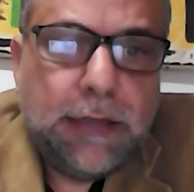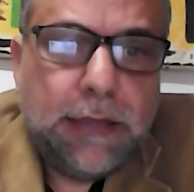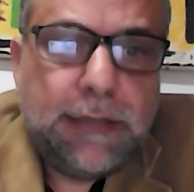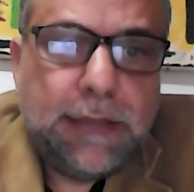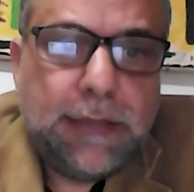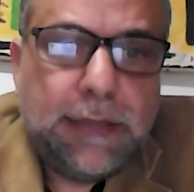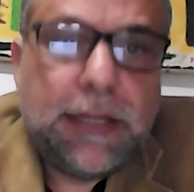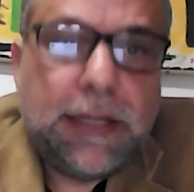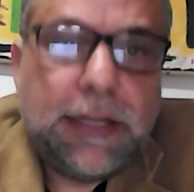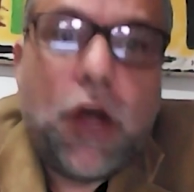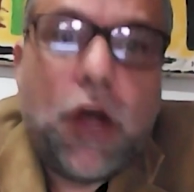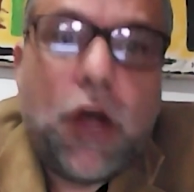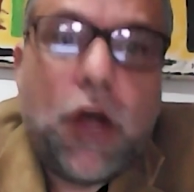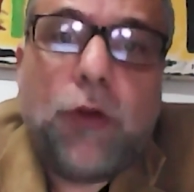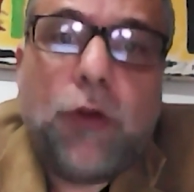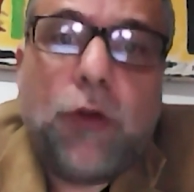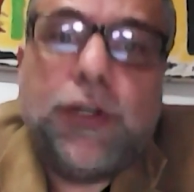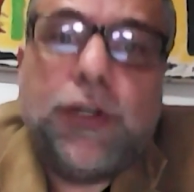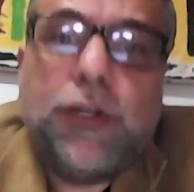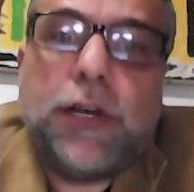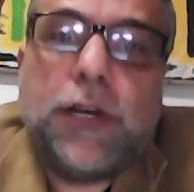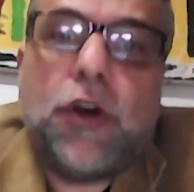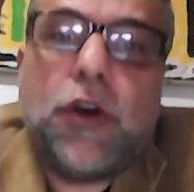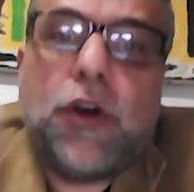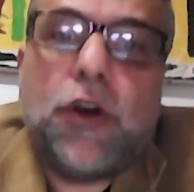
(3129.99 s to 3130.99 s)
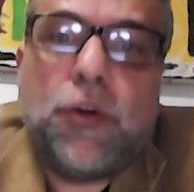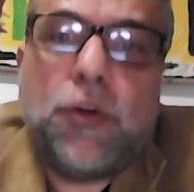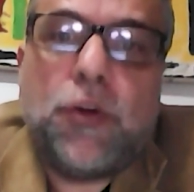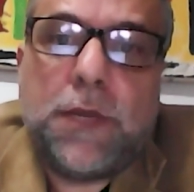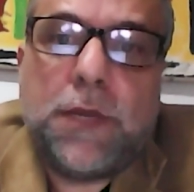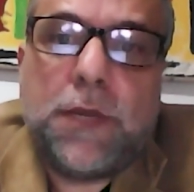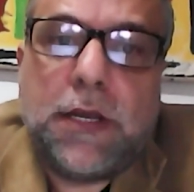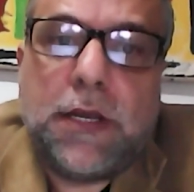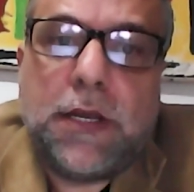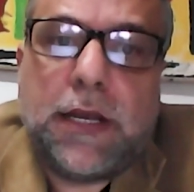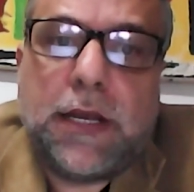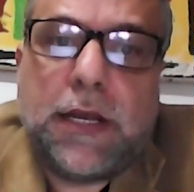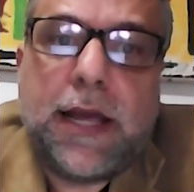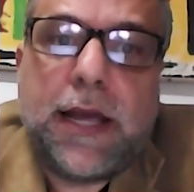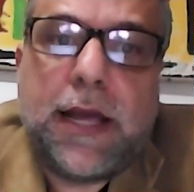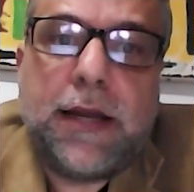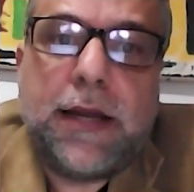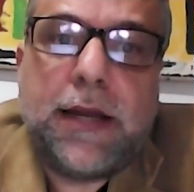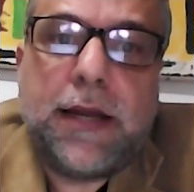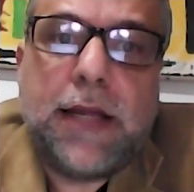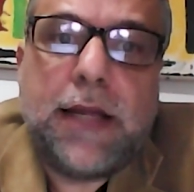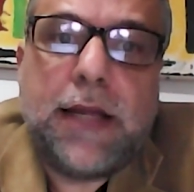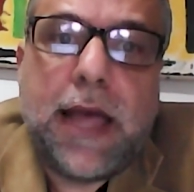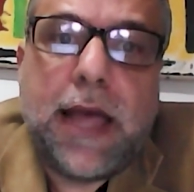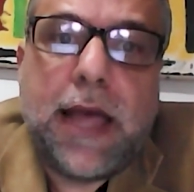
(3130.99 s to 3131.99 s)
that all the economy
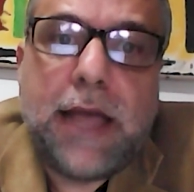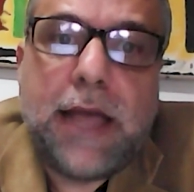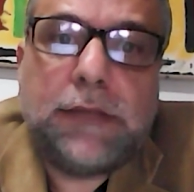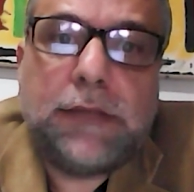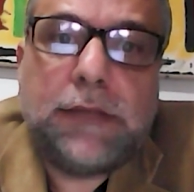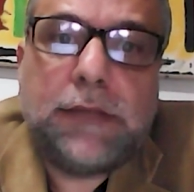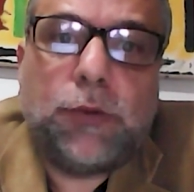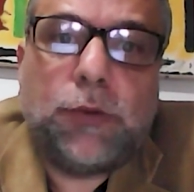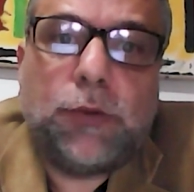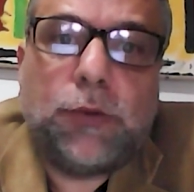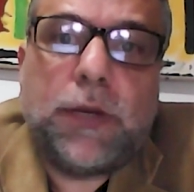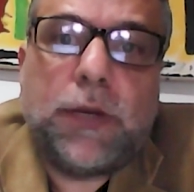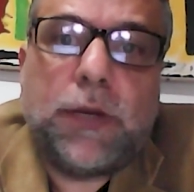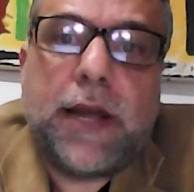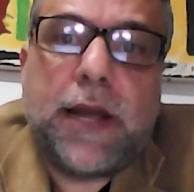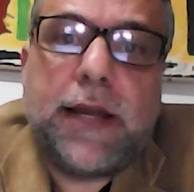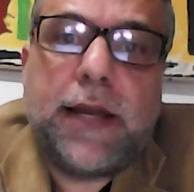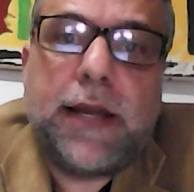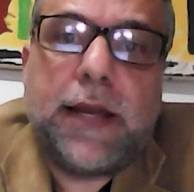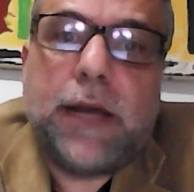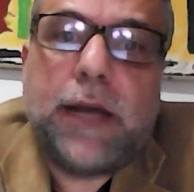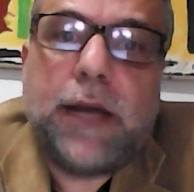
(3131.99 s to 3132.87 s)
has to carry